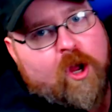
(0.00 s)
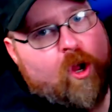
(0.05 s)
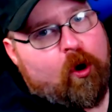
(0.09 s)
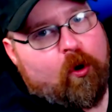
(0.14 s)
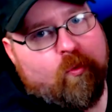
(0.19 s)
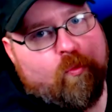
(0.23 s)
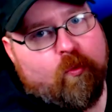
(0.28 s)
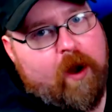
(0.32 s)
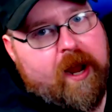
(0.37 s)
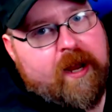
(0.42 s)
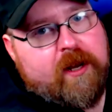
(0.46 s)

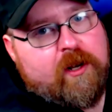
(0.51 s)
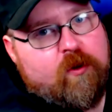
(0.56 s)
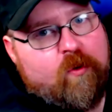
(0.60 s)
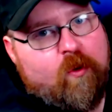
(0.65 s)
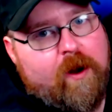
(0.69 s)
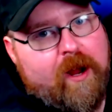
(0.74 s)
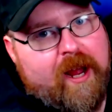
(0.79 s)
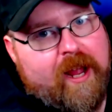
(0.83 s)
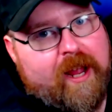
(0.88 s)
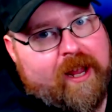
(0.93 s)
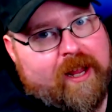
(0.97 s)
right
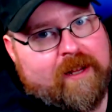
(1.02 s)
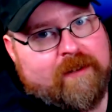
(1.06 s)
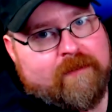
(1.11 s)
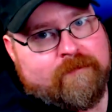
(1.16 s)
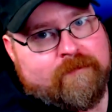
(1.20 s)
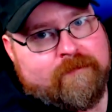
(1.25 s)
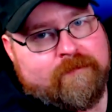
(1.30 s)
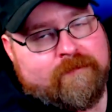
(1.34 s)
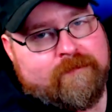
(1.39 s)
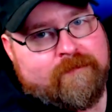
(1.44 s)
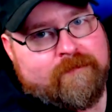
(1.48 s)
away,
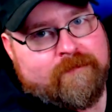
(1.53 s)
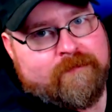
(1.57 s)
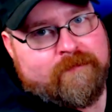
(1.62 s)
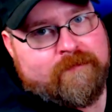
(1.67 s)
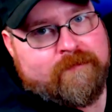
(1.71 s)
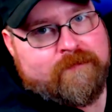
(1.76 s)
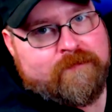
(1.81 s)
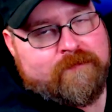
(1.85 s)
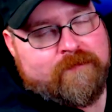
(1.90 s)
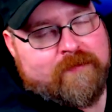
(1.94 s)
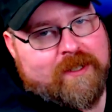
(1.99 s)

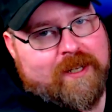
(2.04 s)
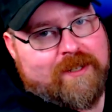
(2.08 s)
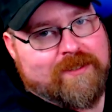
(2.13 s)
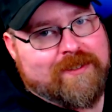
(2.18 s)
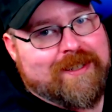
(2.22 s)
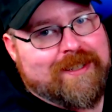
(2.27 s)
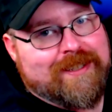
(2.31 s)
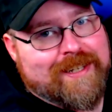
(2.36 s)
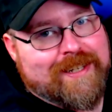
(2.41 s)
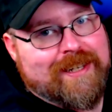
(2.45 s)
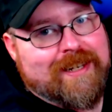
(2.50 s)
because
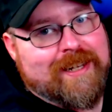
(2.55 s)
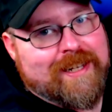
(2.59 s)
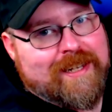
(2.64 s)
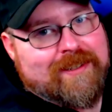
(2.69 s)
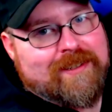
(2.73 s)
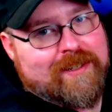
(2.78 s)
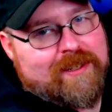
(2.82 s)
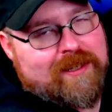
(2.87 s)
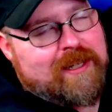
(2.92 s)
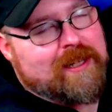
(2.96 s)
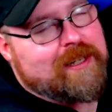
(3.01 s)
he did hint
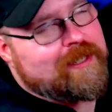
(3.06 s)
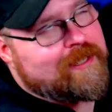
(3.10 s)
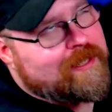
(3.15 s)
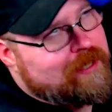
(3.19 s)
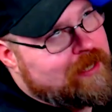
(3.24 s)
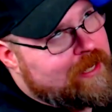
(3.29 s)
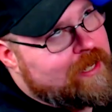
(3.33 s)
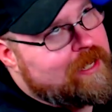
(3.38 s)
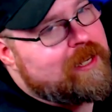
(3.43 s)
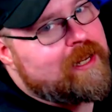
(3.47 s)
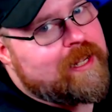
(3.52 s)

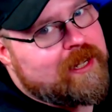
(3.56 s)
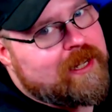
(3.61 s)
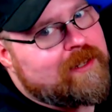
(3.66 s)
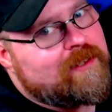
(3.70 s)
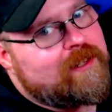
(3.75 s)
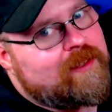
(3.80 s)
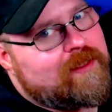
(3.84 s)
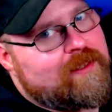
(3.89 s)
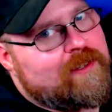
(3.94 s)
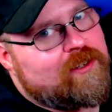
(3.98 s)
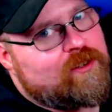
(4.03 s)

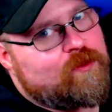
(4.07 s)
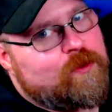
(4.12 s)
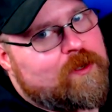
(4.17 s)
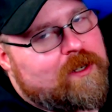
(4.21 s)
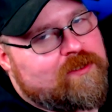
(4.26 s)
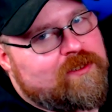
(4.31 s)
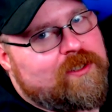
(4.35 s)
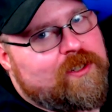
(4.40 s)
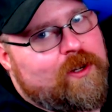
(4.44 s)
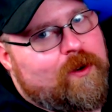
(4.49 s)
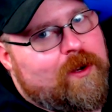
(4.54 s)
at this one,
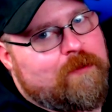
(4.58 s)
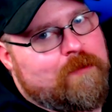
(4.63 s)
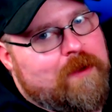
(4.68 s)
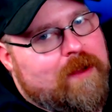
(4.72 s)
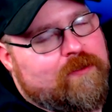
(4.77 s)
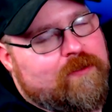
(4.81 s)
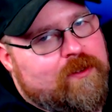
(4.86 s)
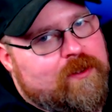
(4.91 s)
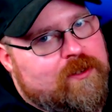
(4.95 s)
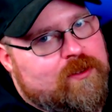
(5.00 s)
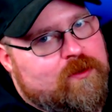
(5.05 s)
because he know I'm
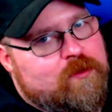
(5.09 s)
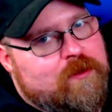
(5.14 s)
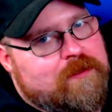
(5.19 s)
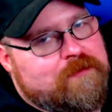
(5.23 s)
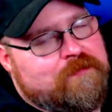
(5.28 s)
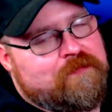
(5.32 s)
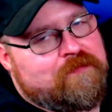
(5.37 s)
after this one.